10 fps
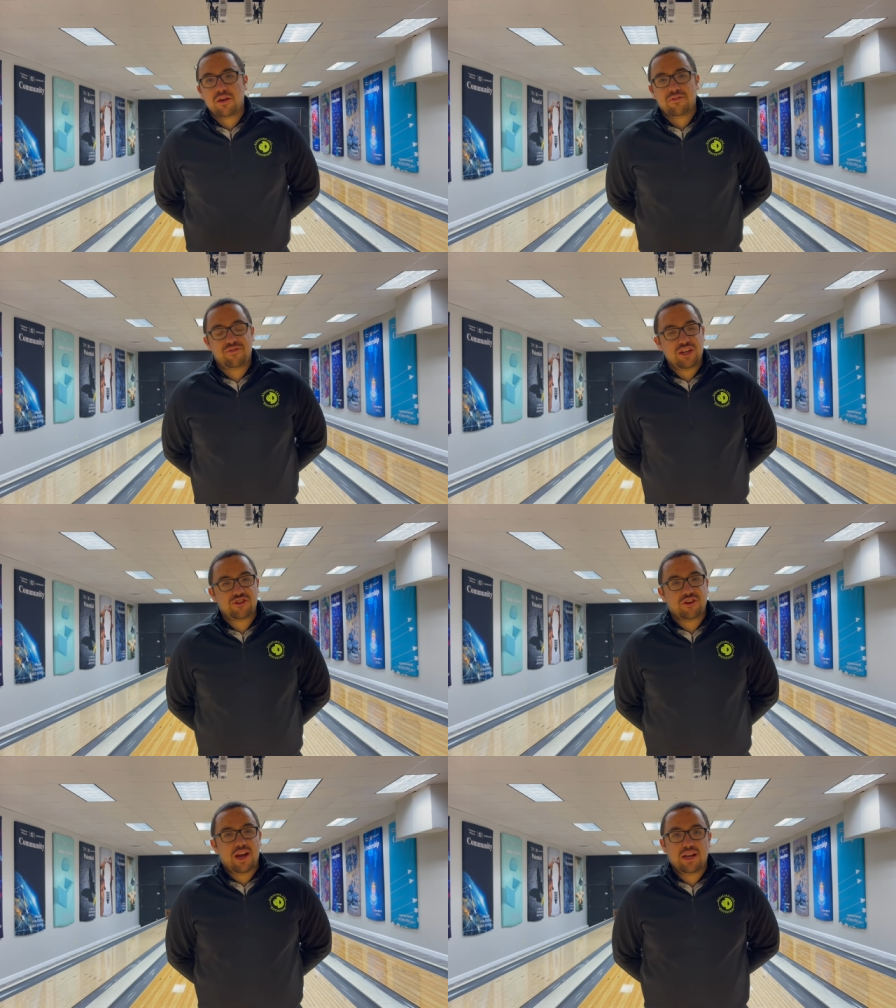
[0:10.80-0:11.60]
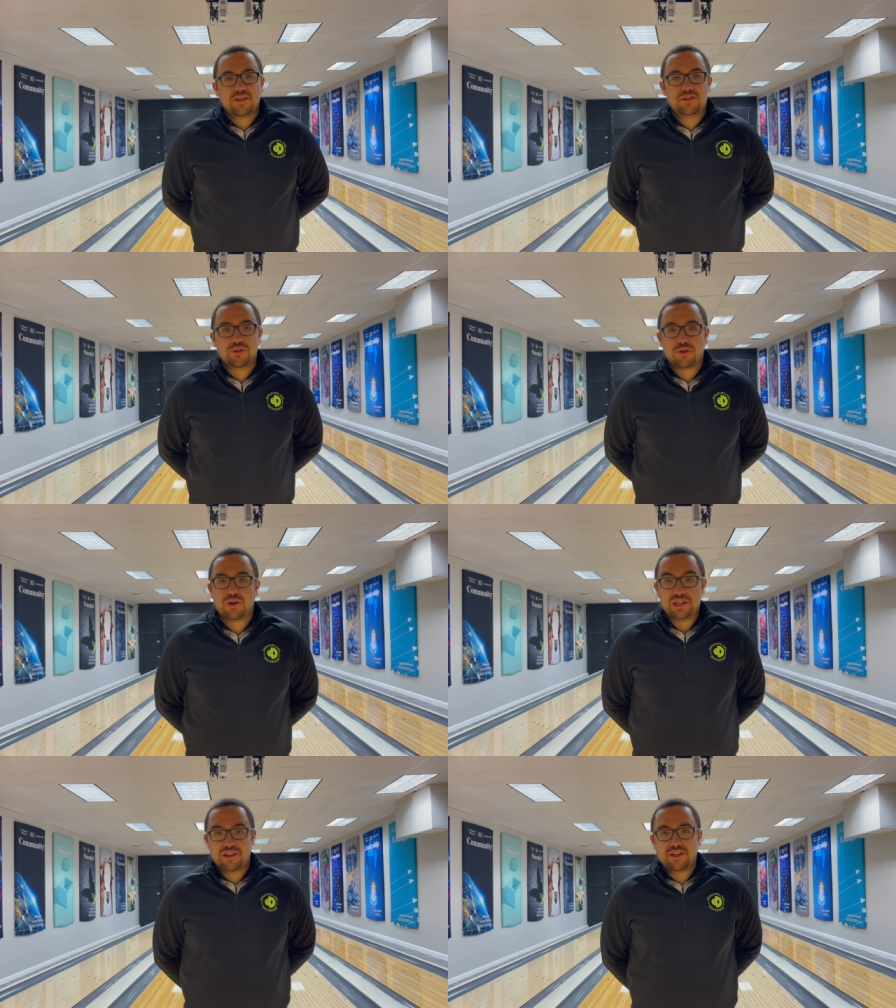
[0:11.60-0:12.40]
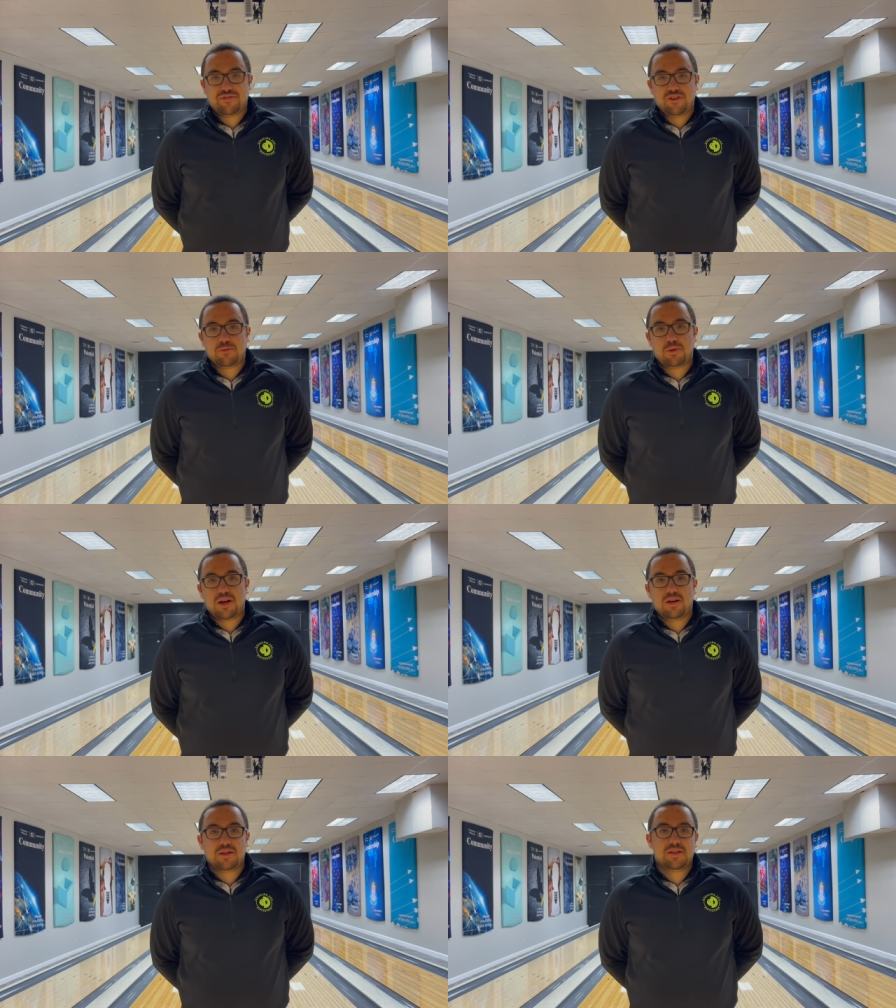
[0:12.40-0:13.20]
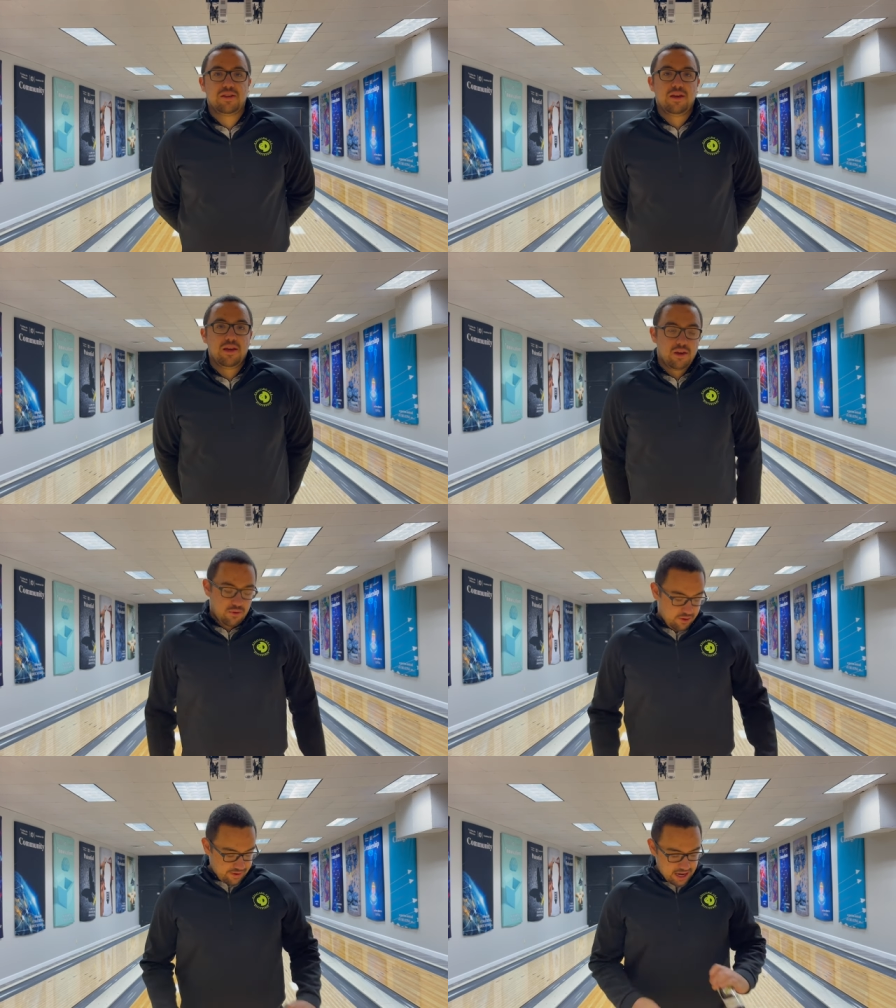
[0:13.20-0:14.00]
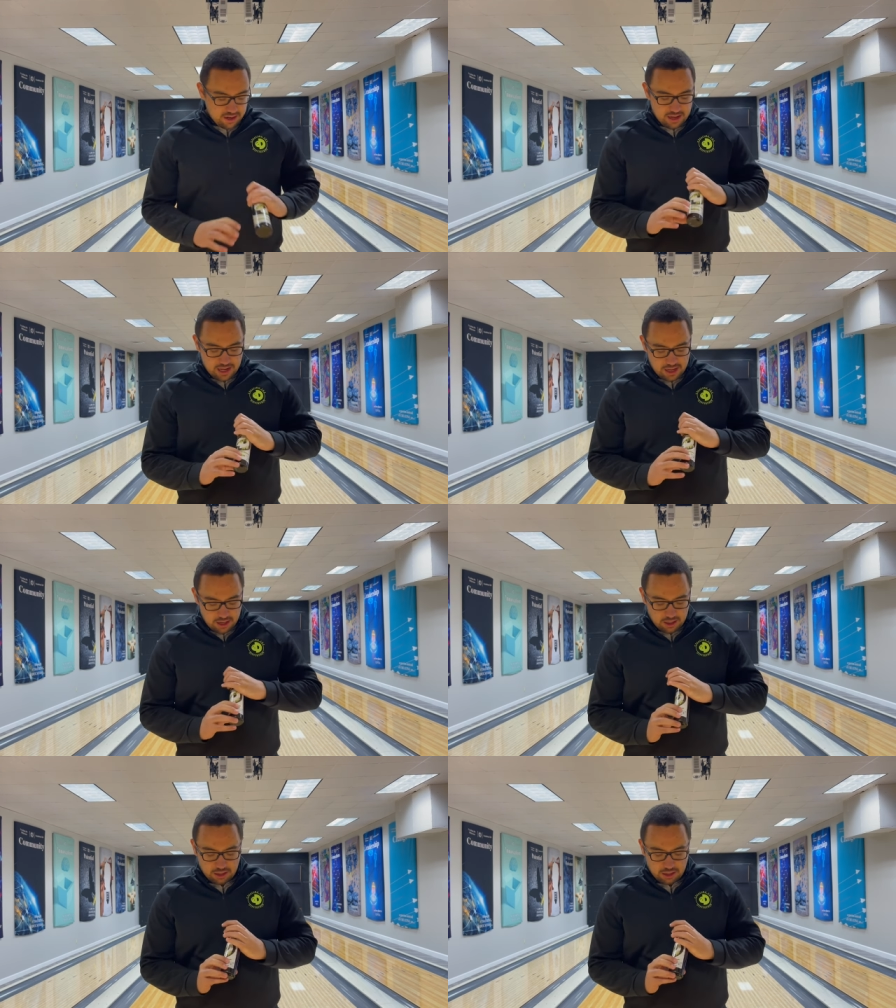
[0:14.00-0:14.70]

feature added to Creating the Difference products. We've added a